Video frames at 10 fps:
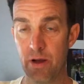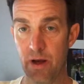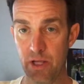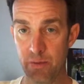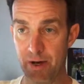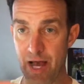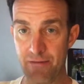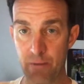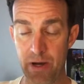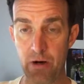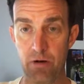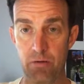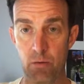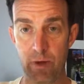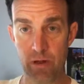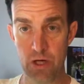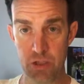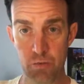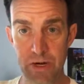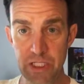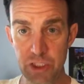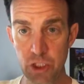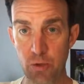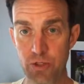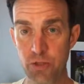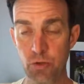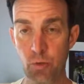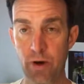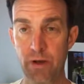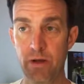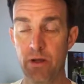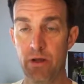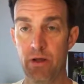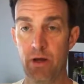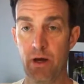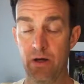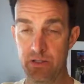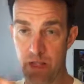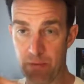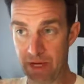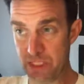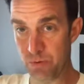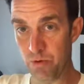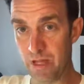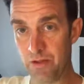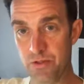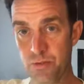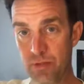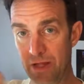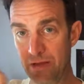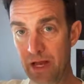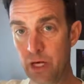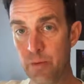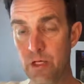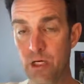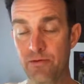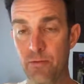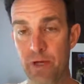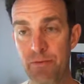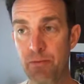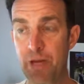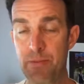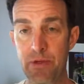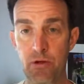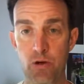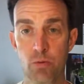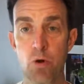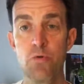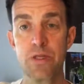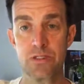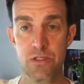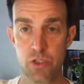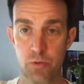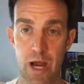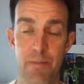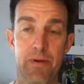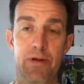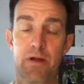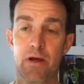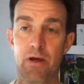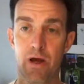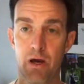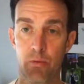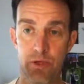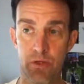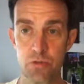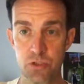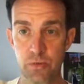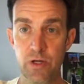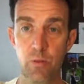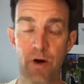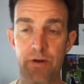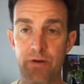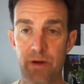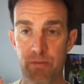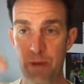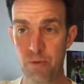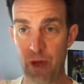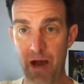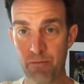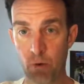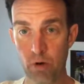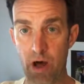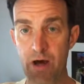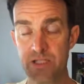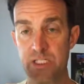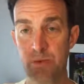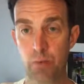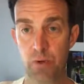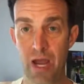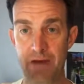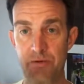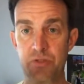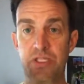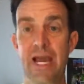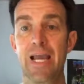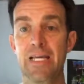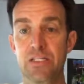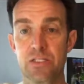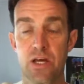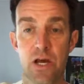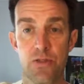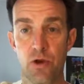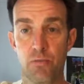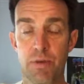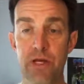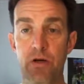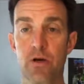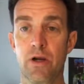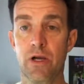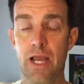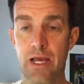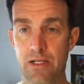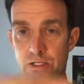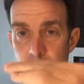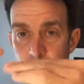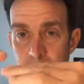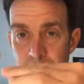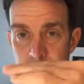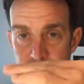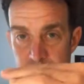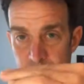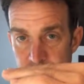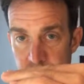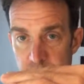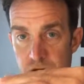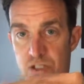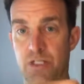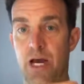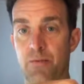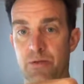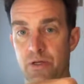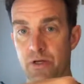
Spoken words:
You might have a better win-loss ratio at 2-to-1. So that might smooth out the equity curve a bit, but maybe your growth isn't as rapid. When you use 3-to-1, maybe you have more losses, but when you have those gains, they're bigger, and so you have this kind of stair-stepped